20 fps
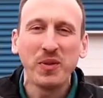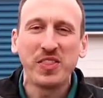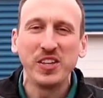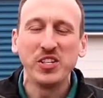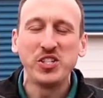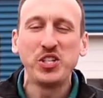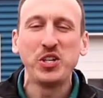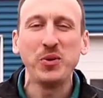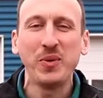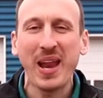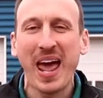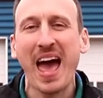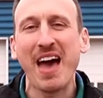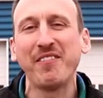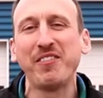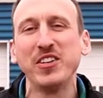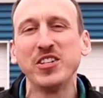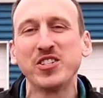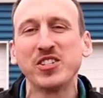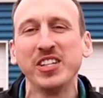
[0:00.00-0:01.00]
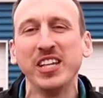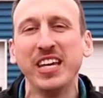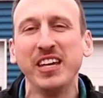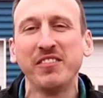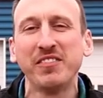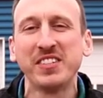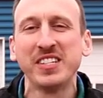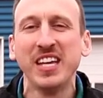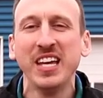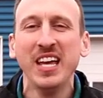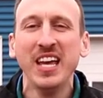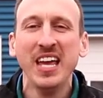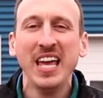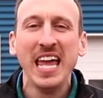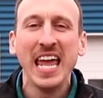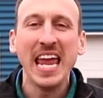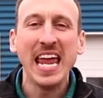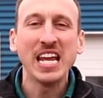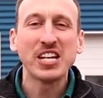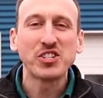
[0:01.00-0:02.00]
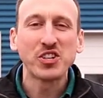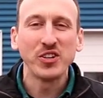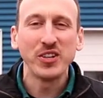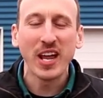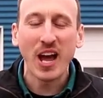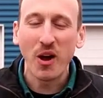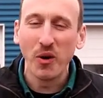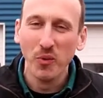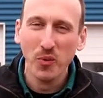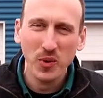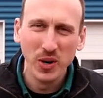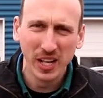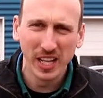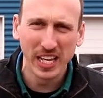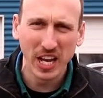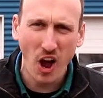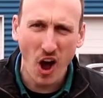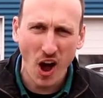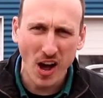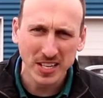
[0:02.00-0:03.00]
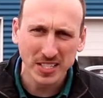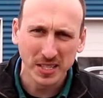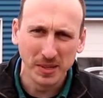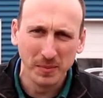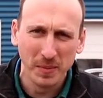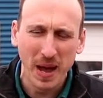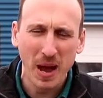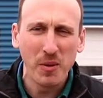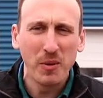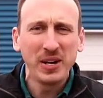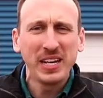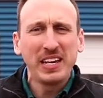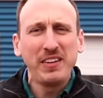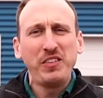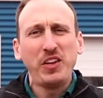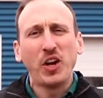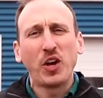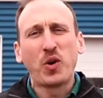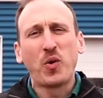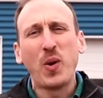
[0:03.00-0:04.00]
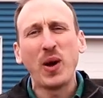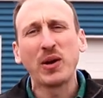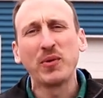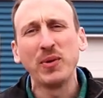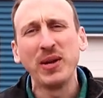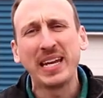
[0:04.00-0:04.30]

with the 2.5 inch lift. It turned out really awesome. I want to give you a quick